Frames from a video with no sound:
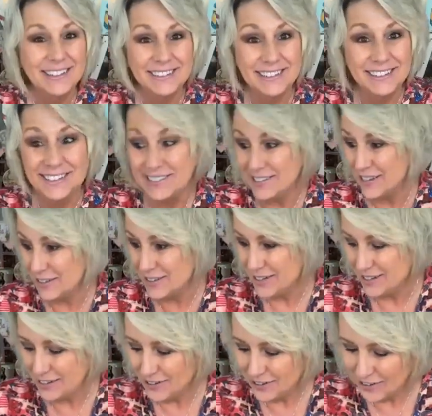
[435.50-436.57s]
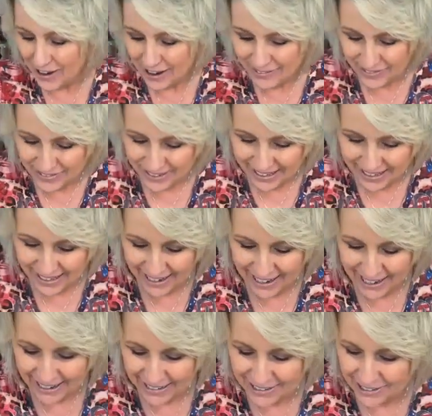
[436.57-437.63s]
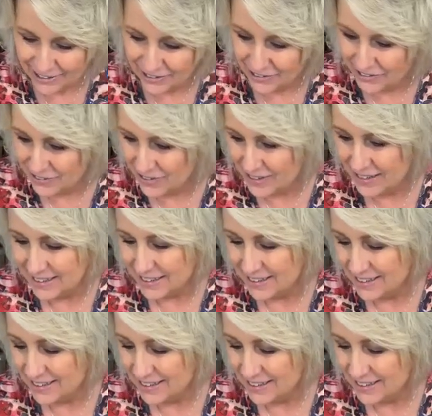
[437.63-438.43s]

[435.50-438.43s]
you can use those in your crafting. I do.